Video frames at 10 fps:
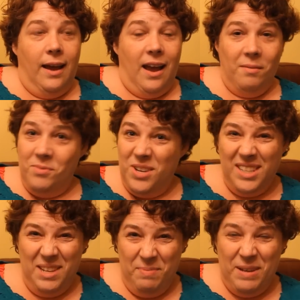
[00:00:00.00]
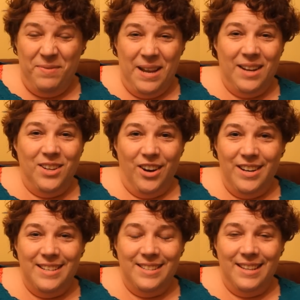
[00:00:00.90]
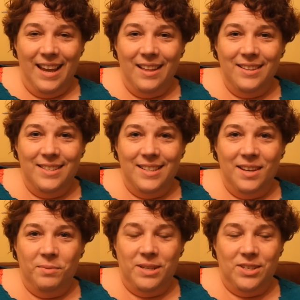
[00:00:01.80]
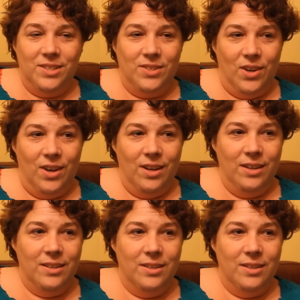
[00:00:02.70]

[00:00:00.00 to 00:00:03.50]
I'm really a big fan of Guardians of the Galaxy that we just saw.